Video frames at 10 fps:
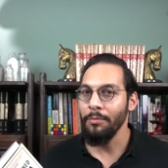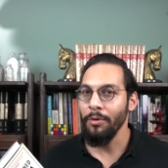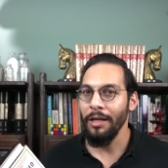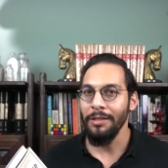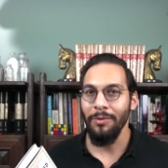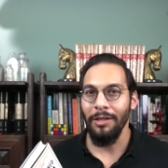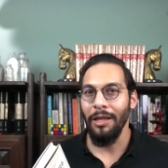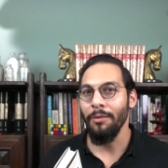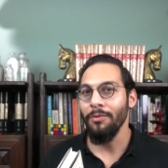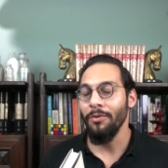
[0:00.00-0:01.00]
breaks when it
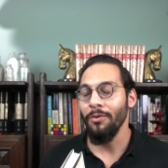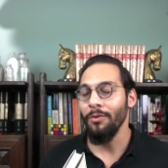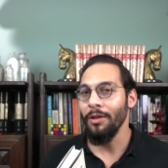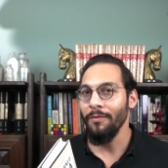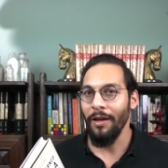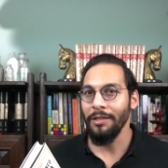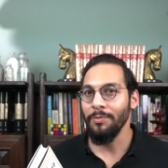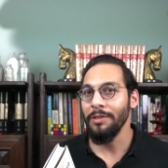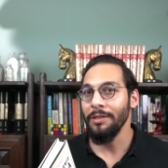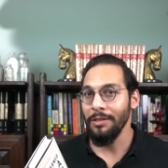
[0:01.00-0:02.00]
came to
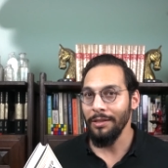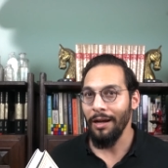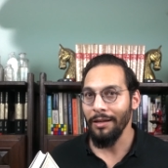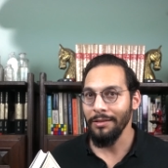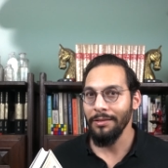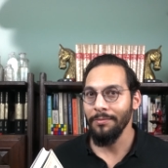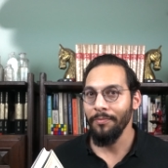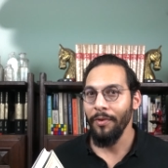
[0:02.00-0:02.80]
investments and stocks.